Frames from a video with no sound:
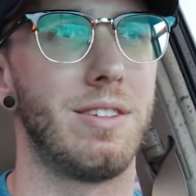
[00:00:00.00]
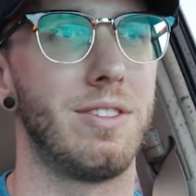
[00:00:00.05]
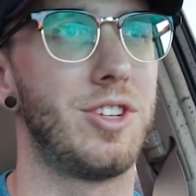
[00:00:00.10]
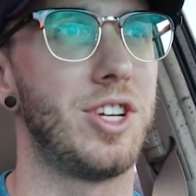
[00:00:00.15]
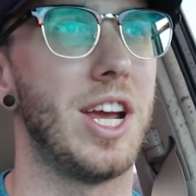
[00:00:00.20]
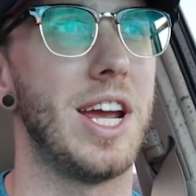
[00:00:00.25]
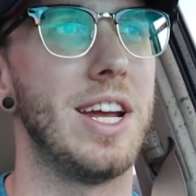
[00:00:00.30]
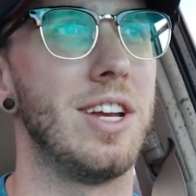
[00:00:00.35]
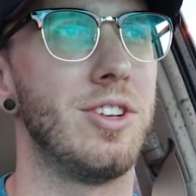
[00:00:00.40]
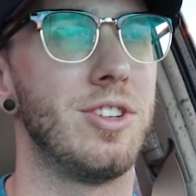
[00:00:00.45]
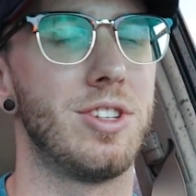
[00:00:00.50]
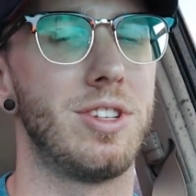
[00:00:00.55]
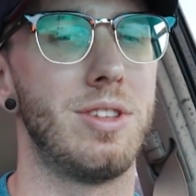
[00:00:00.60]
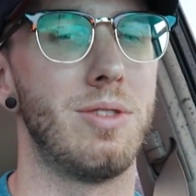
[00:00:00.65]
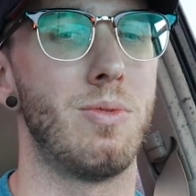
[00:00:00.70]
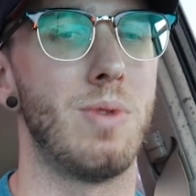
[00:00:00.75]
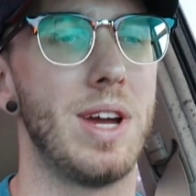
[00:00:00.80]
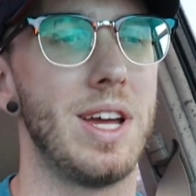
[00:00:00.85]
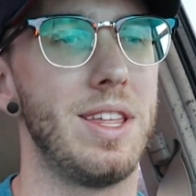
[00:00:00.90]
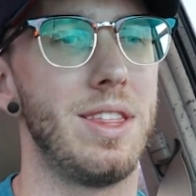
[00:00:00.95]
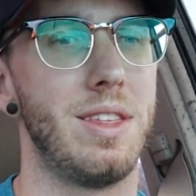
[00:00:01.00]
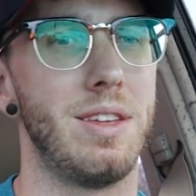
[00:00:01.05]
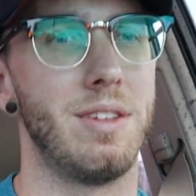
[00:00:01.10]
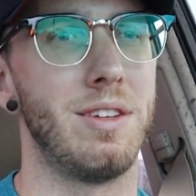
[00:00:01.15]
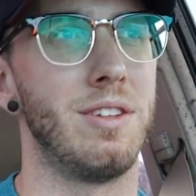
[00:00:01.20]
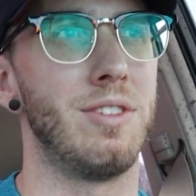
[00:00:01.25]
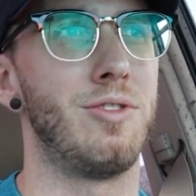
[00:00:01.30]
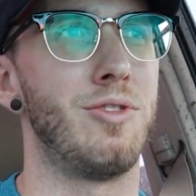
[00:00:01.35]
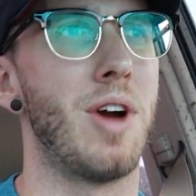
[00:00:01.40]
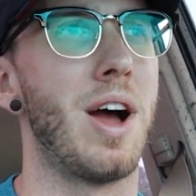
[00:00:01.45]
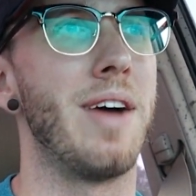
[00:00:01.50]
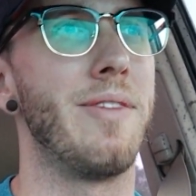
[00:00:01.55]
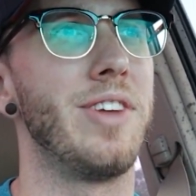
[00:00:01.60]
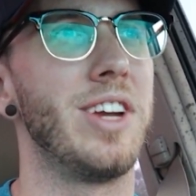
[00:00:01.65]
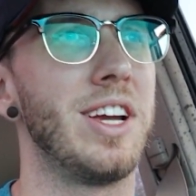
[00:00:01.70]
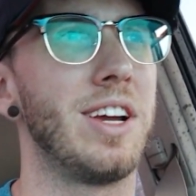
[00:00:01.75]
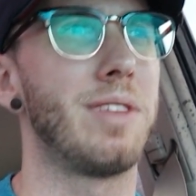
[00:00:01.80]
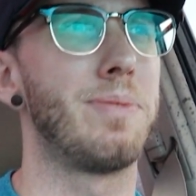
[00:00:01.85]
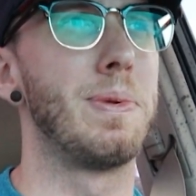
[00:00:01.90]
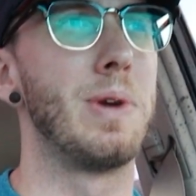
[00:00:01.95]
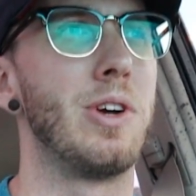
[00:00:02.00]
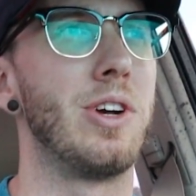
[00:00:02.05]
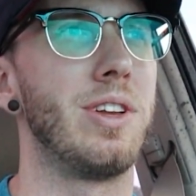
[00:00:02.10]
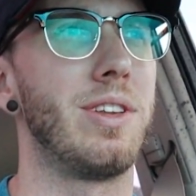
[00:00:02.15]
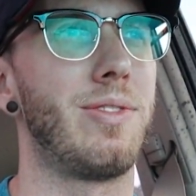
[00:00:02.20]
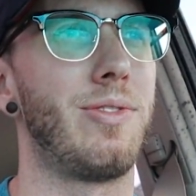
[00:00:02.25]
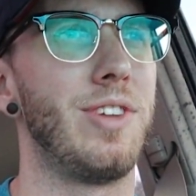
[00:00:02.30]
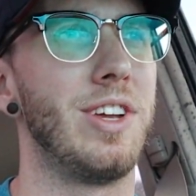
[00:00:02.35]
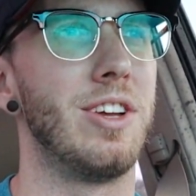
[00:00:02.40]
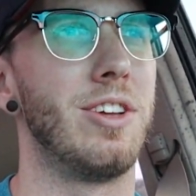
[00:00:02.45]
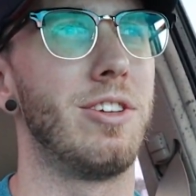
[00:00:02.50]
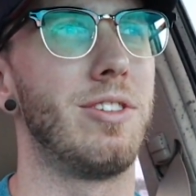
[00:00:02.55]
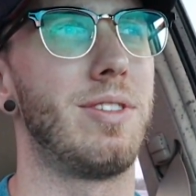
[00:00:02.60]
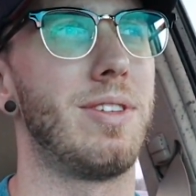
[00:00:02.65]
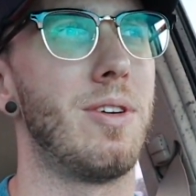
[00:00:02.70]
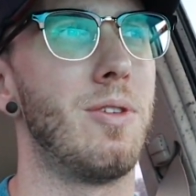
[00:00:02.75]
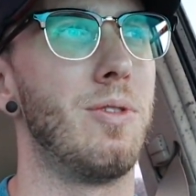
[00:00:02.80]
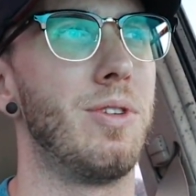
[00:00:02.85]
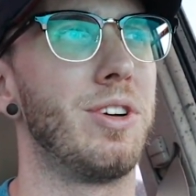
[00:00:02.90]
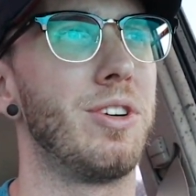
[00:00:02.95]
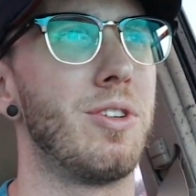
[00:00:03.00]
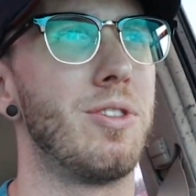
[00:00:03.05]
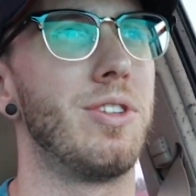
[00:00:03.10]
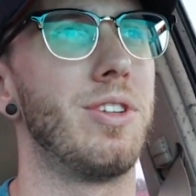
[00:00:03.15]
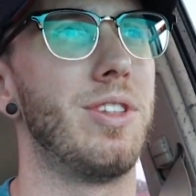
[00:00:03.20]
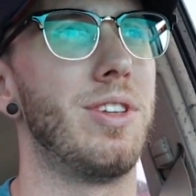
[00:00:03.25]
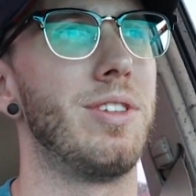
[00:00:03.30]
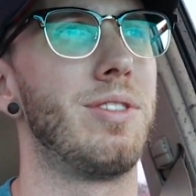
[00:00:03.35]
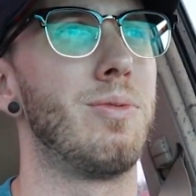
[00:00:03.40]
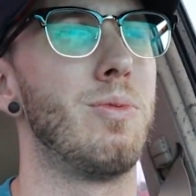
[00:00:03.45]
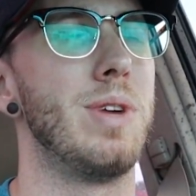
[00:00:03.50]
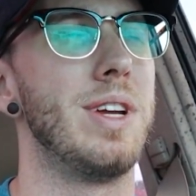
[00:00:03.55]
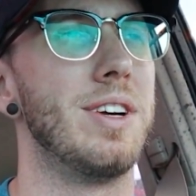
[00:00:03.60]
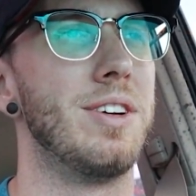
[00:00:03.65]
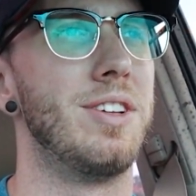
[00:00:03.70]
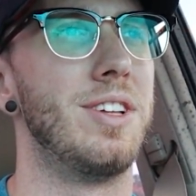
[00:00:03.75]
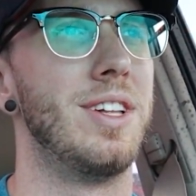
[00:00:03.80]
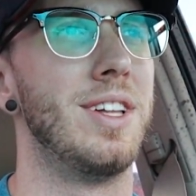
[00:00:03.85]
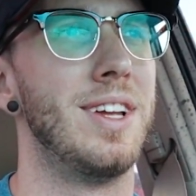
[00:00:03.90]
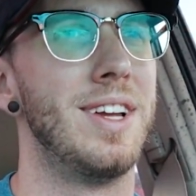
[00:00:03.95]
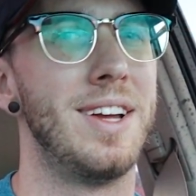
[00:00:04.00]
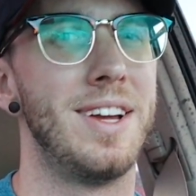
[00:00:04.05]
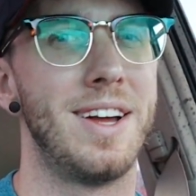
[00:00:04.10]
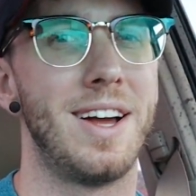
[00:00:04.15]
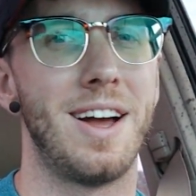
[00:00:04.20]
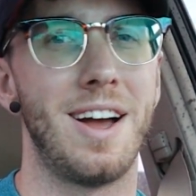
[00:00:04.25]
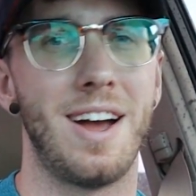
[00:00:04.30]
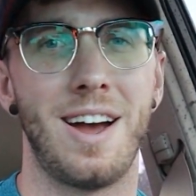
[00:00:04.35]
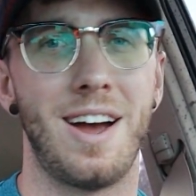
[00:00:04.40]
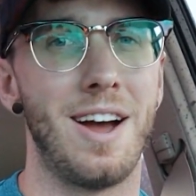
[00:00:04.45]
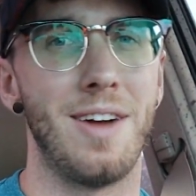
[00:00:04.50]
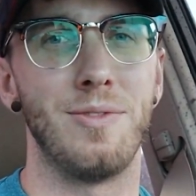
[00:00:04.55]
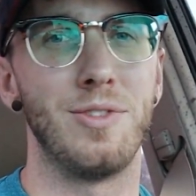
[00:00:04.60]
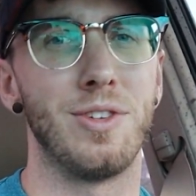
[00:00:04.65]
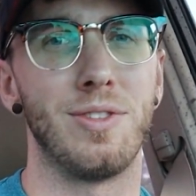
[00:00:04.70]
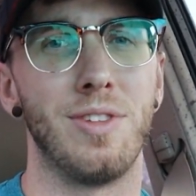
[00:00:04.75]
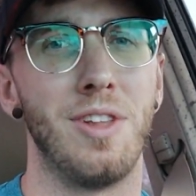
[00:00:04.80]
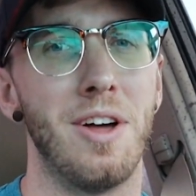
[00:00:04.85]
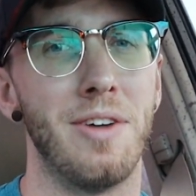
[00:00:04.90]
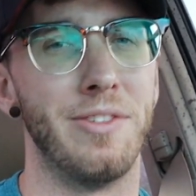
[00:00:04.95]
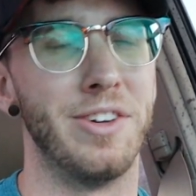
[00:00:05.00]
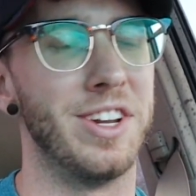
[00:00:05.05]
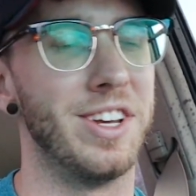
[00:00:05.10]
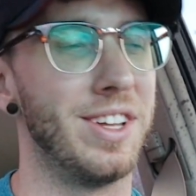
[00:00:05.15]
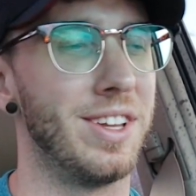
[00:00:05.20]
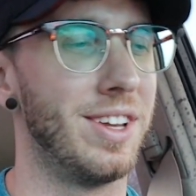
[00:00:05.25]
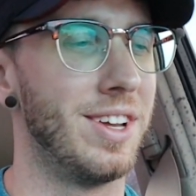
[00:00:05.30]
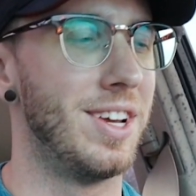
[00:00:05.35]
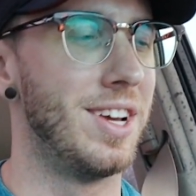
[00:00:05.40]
changed the way the driving experience feels holding onto this wheel. I'm just loving it.